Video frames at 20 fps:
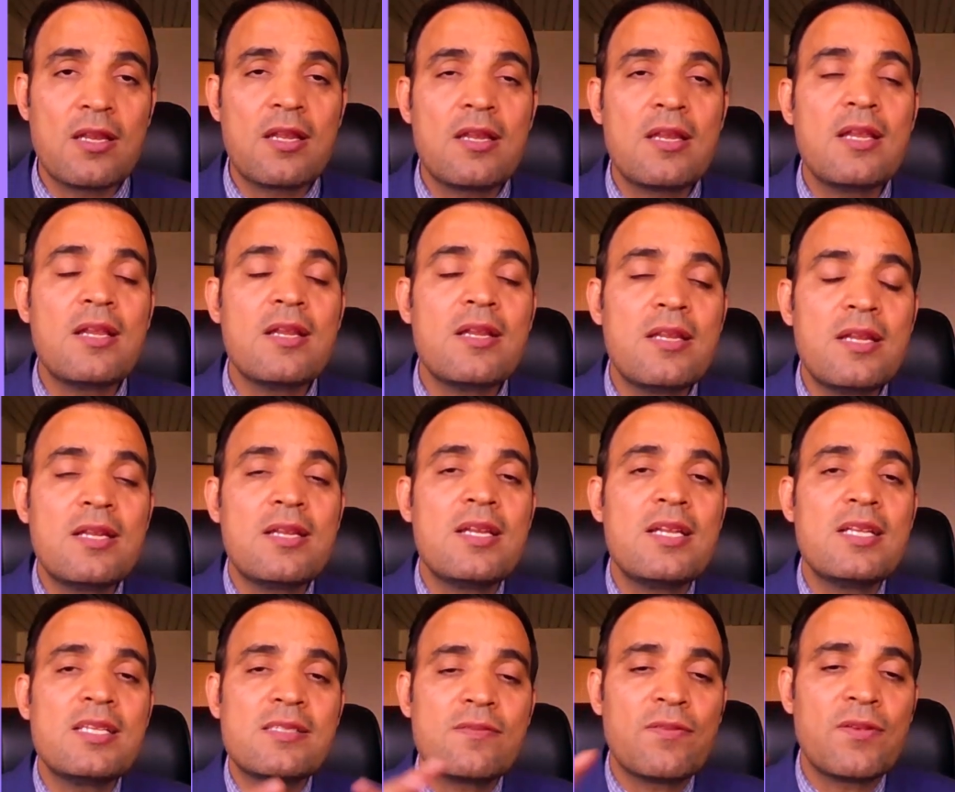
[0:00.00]

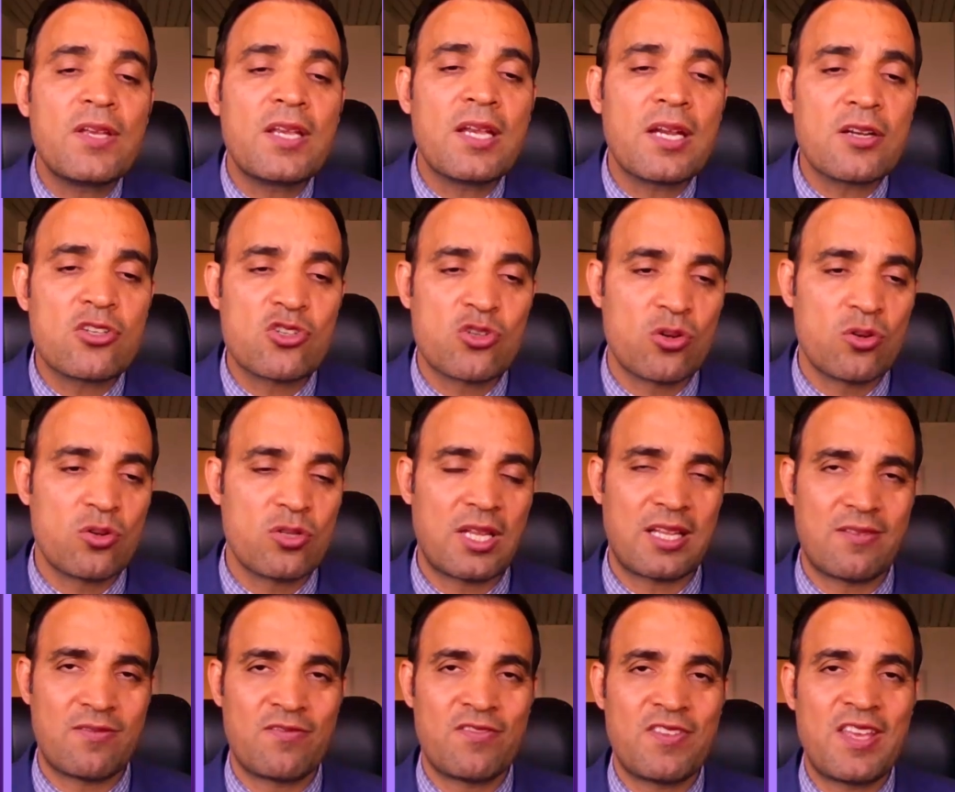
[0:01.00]
This figure shows
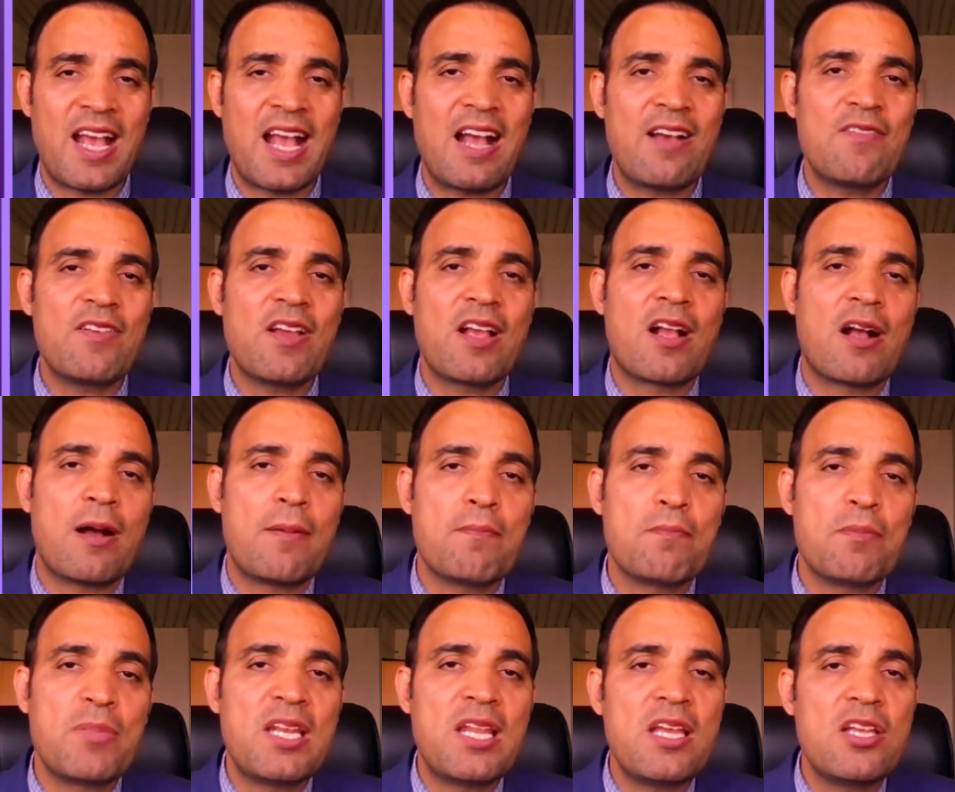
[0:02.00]
that we have a
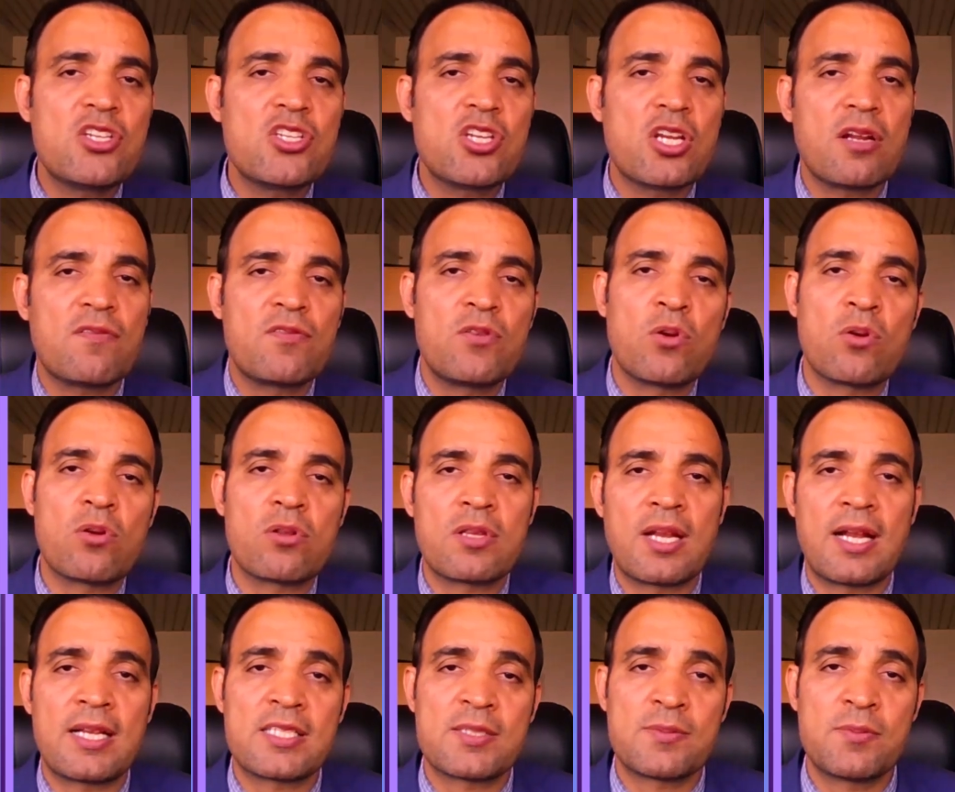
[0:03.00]
combination of
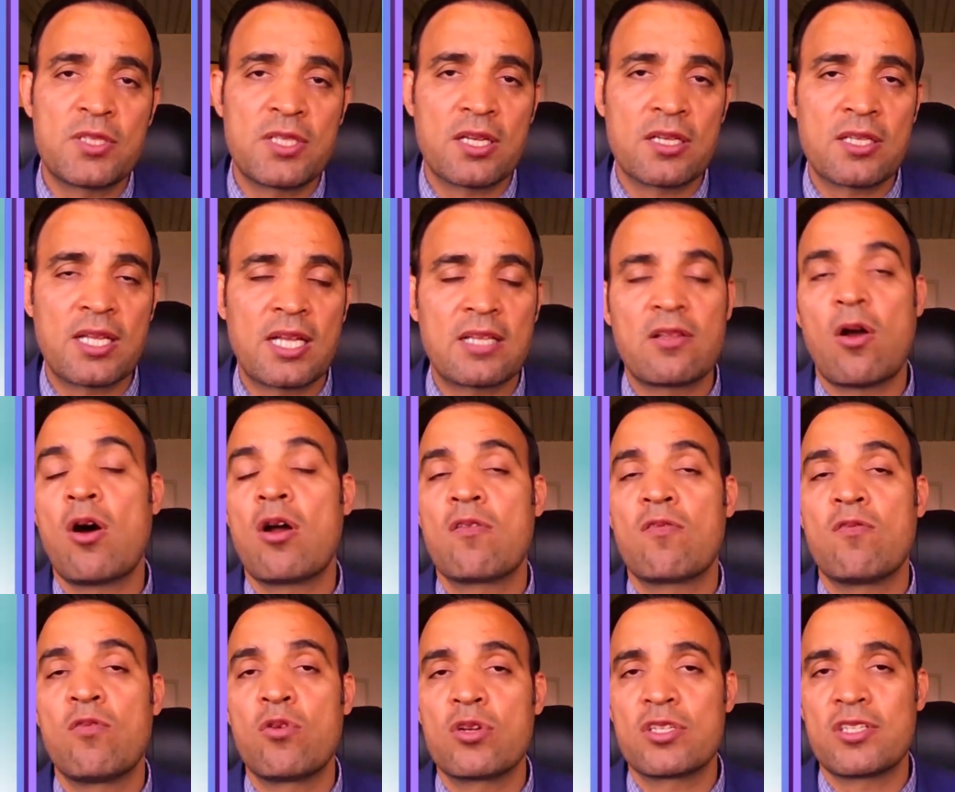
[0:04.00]
neurotransmitters that are
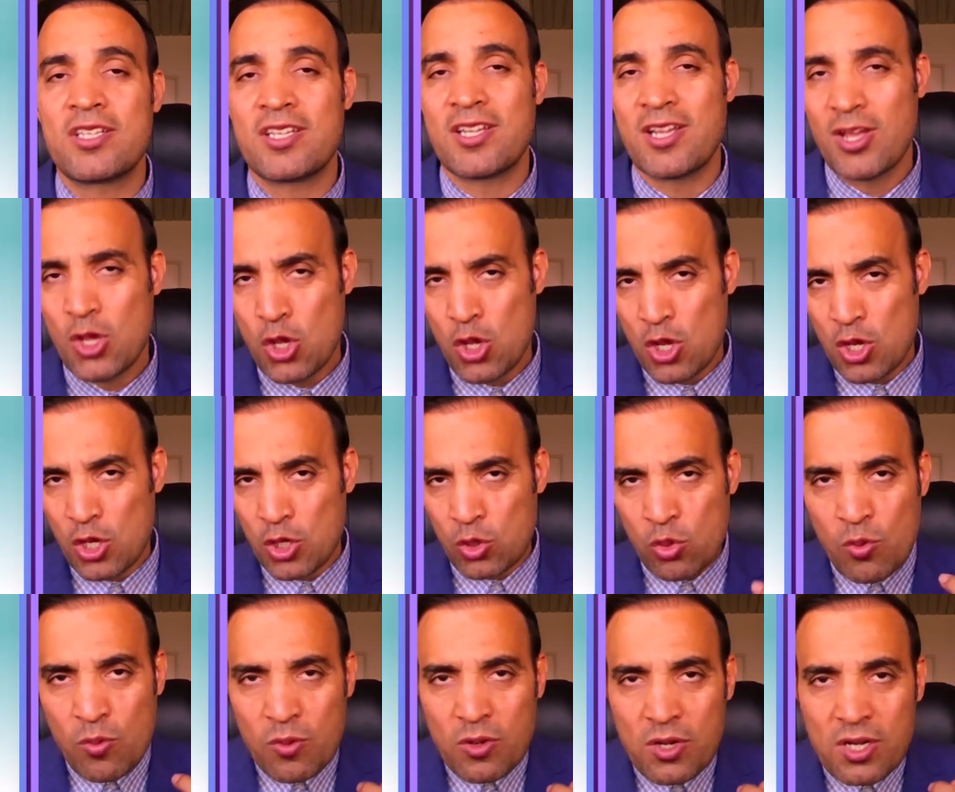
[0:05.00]
working
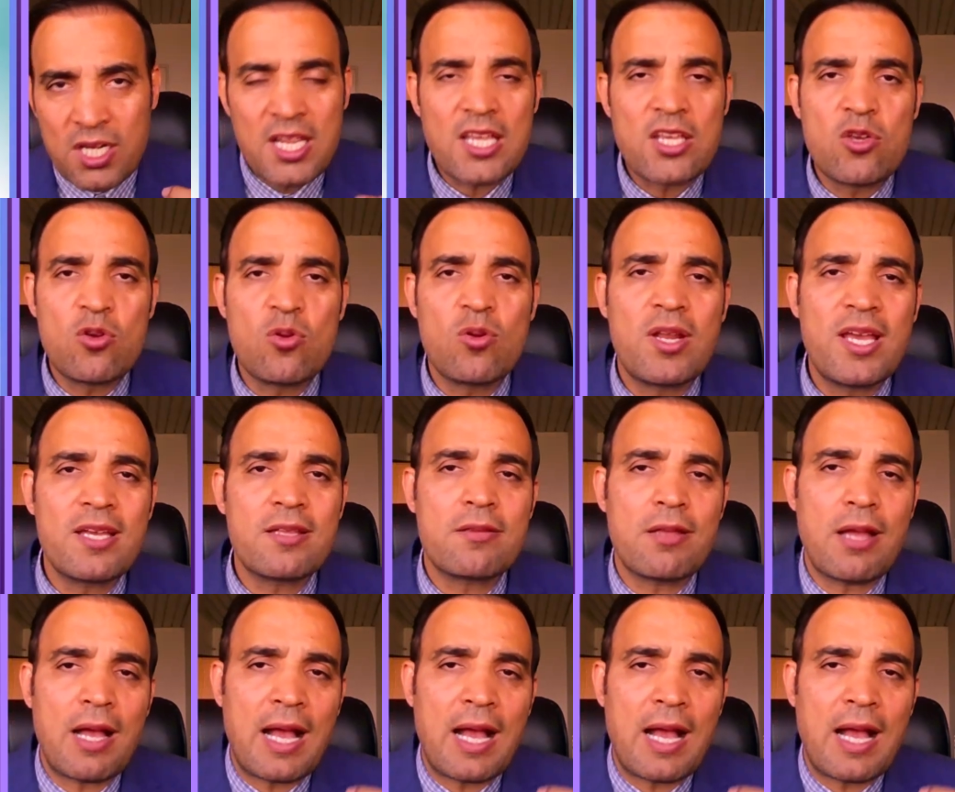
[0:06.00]
to regulate